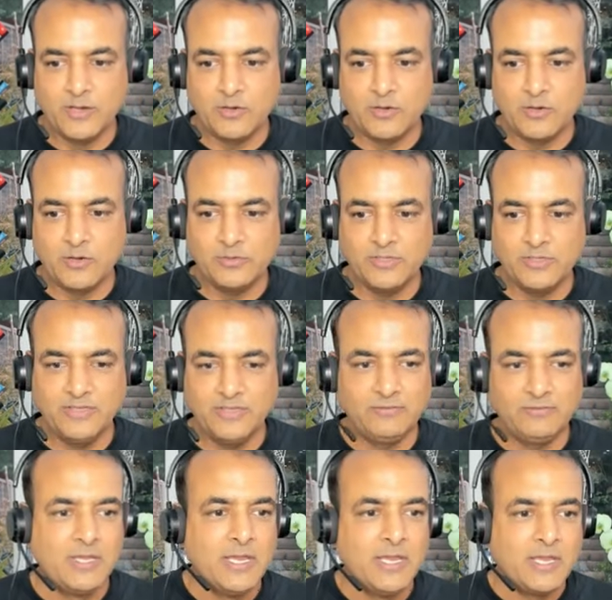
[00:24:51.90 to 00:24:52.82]
back onto
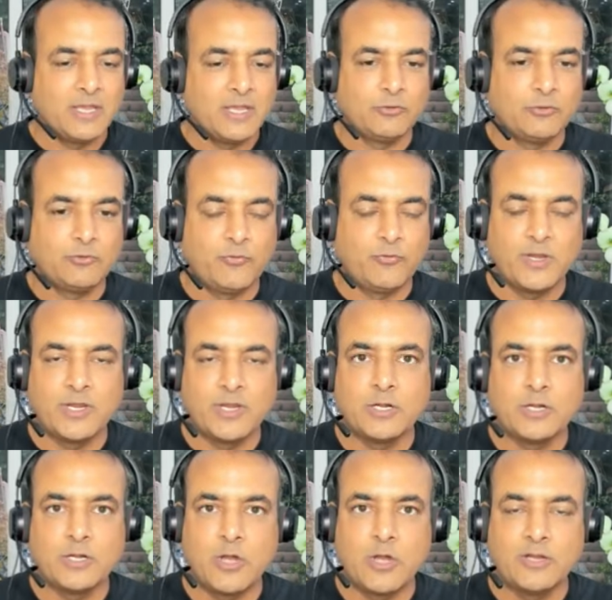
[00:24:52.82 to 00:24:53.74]
this. Yeah, so
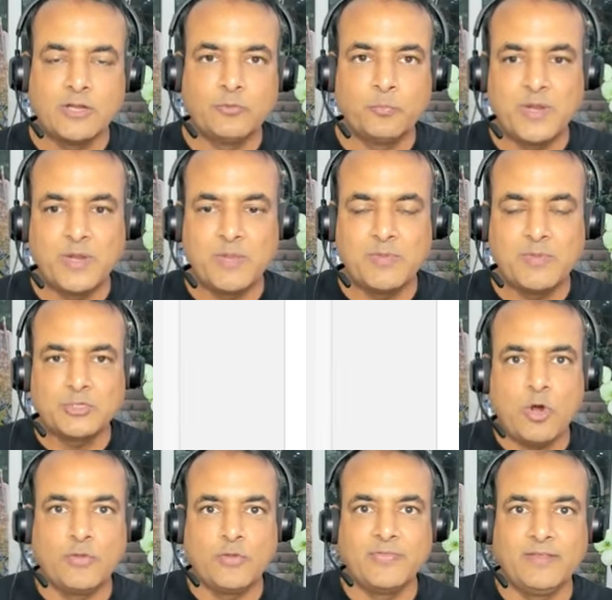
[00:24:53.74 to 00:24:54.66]
$1,400. So pretty much
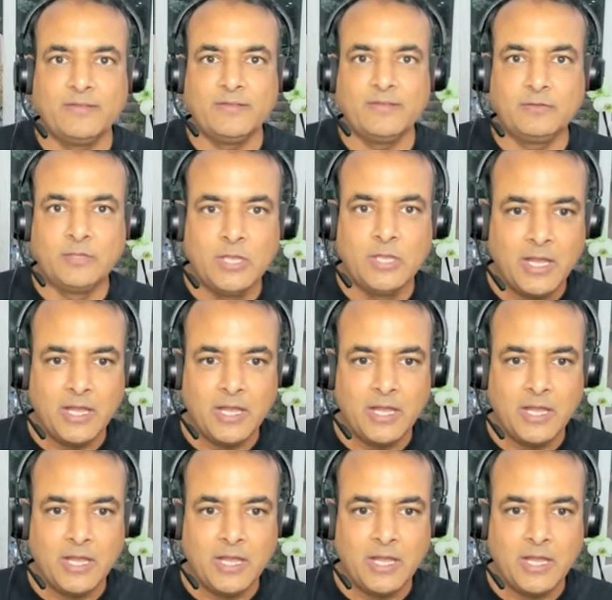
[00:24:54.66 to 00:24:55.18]
on this,